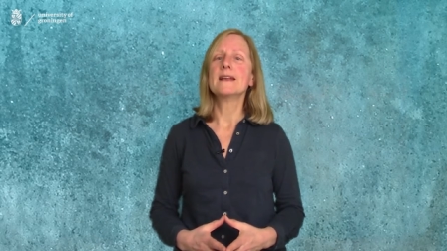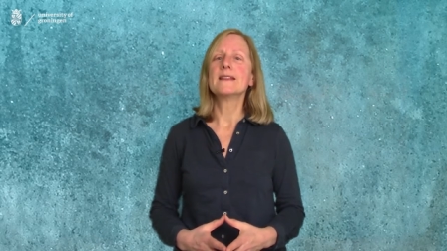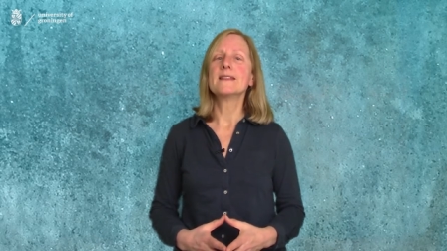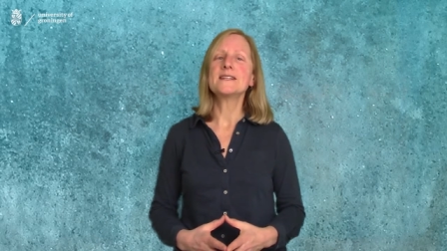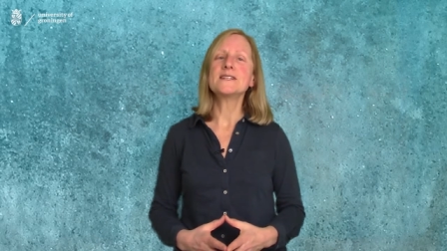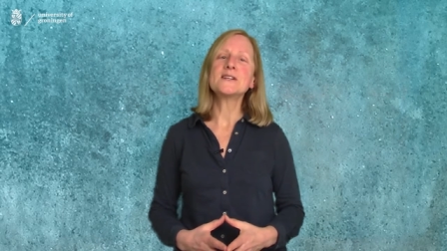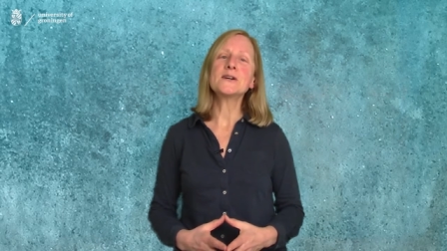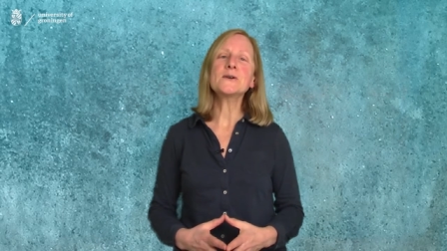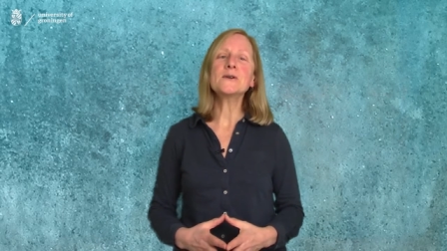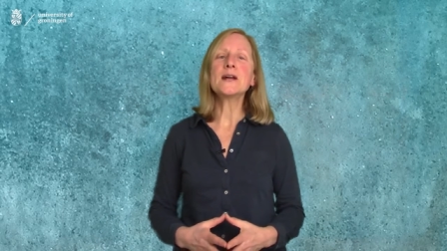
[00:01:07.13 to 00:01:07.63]

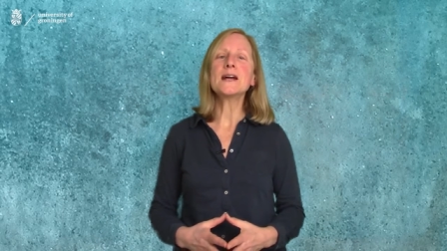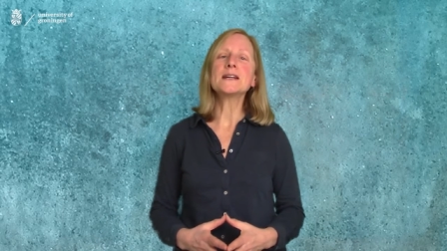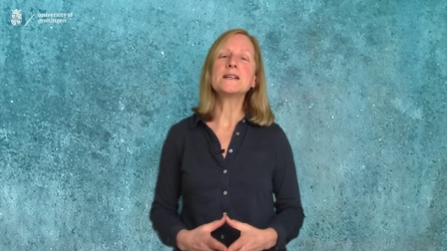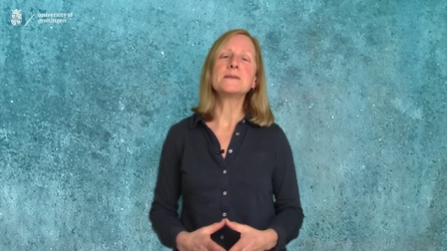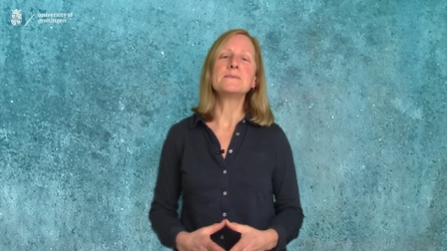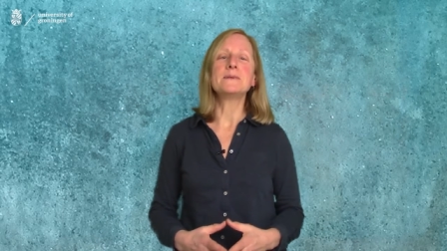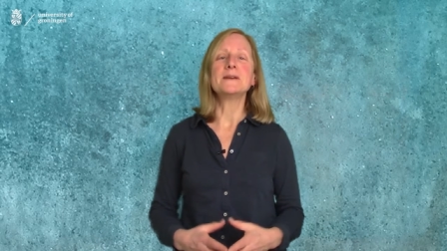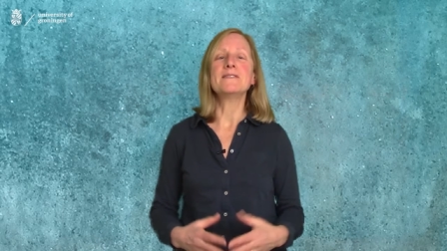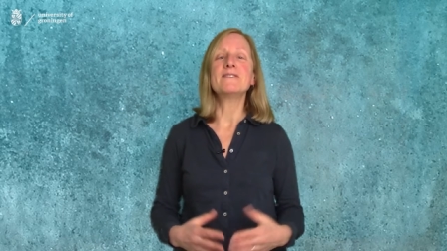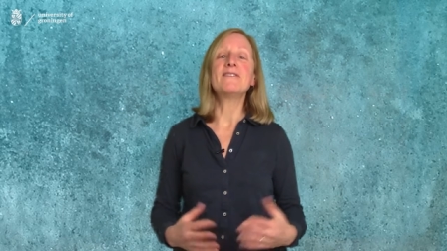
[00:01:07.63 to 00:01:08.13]
The tone had
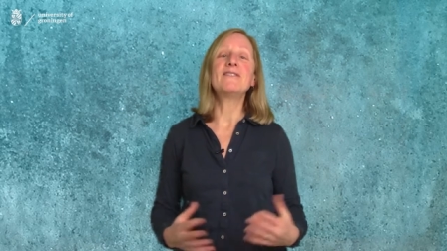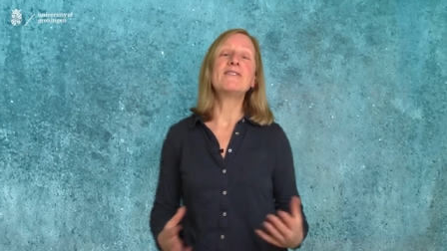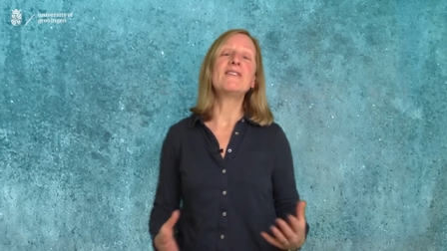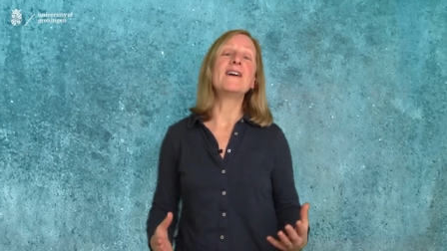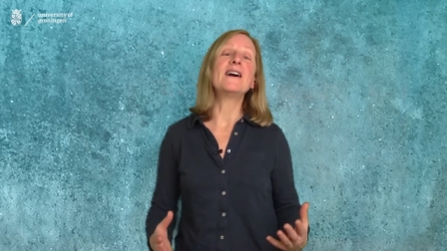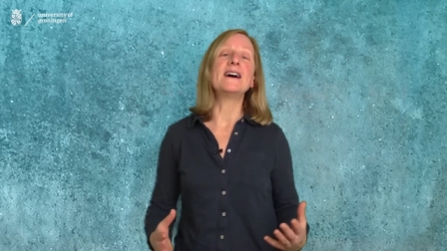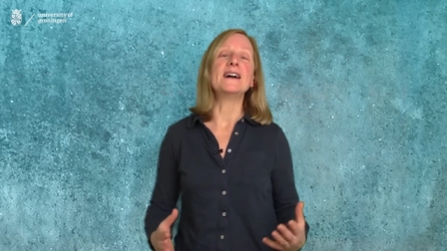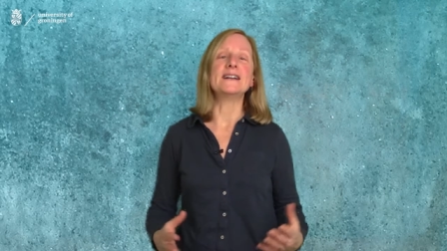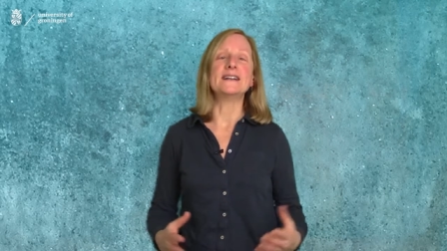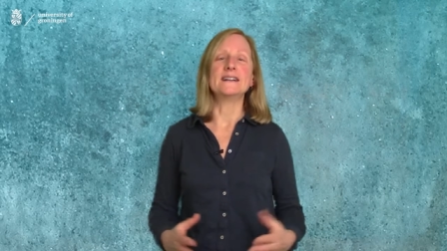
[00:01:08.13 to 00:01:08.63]
to be
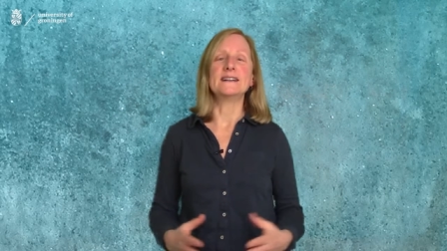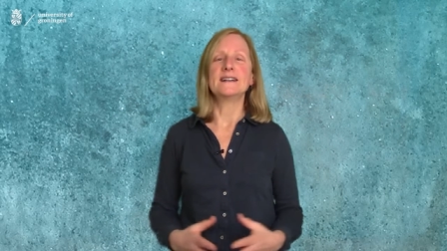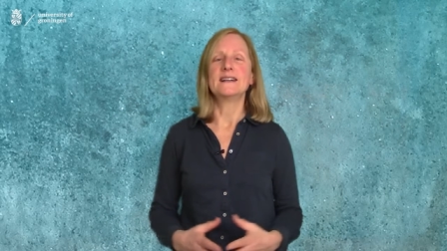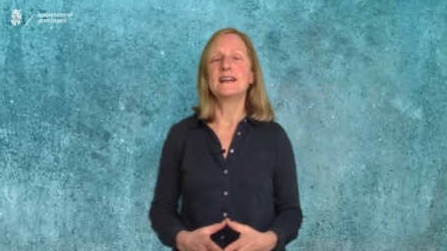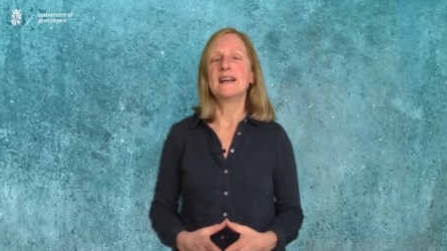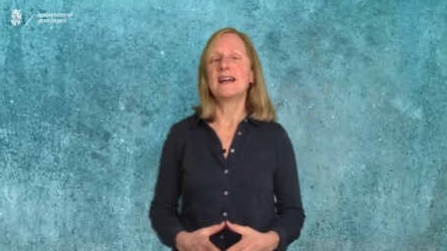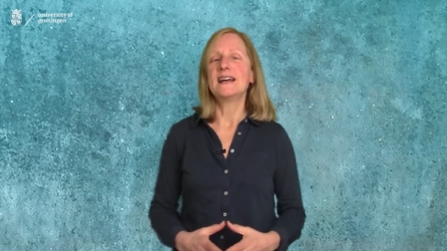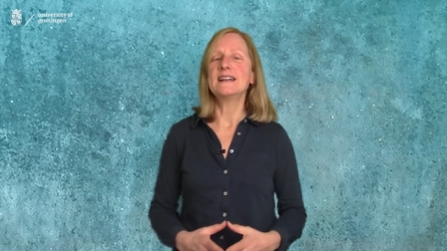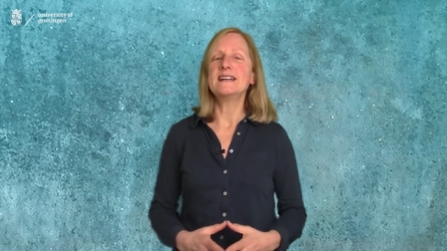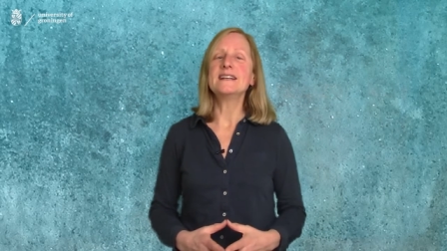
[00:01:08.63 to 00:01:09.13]
fun
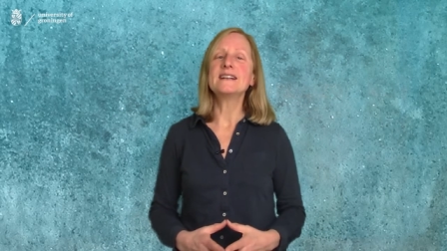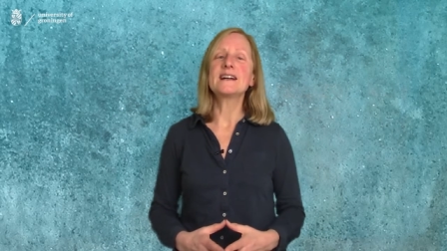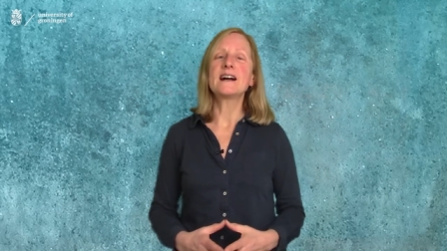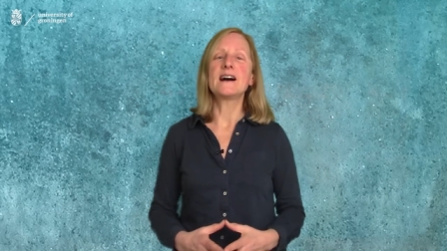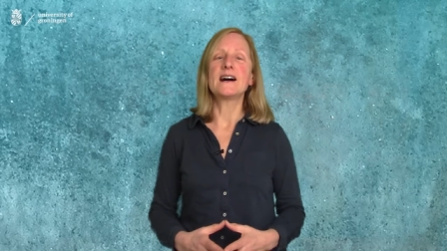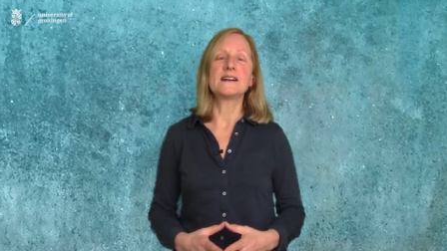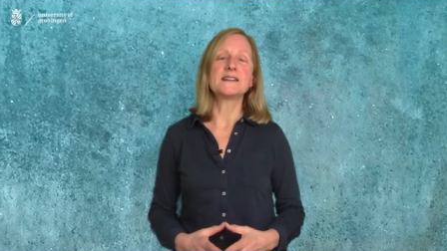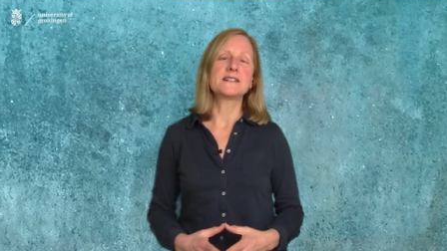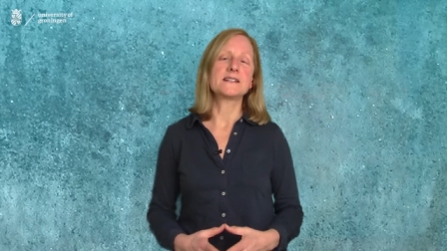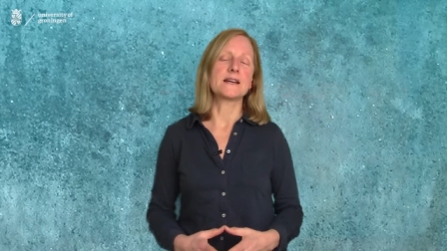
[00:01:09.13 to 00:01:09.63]
and in
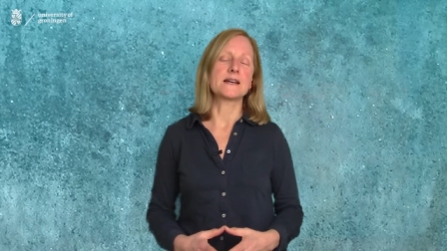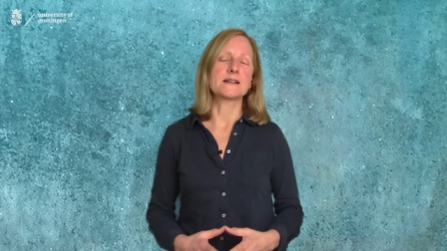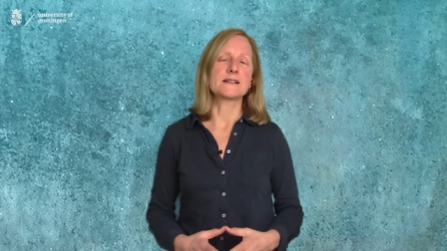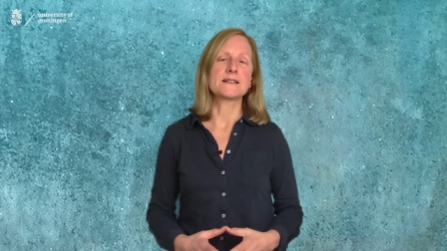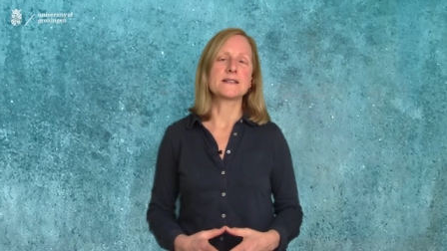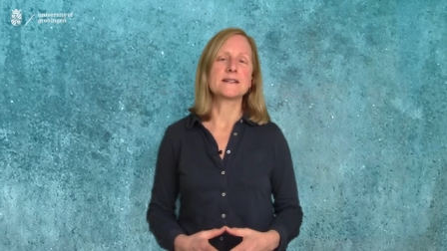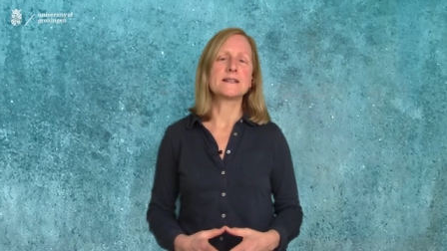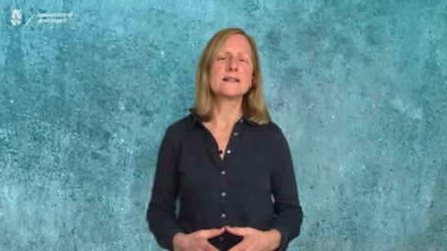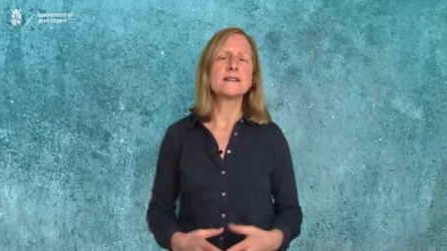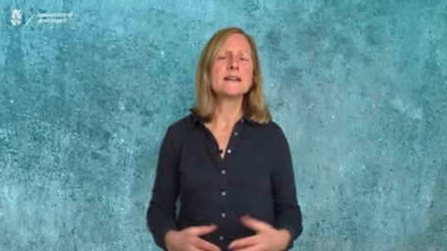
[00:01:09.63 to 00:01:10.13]

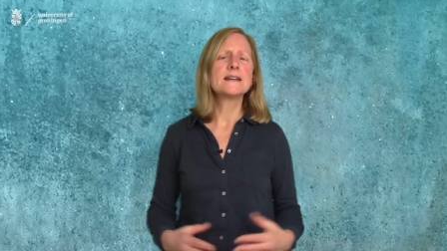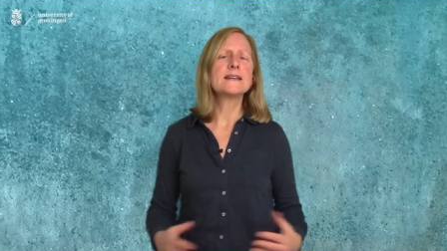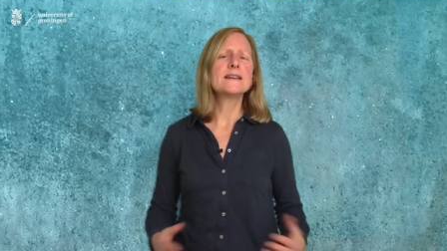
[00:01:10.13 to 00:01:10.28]
context,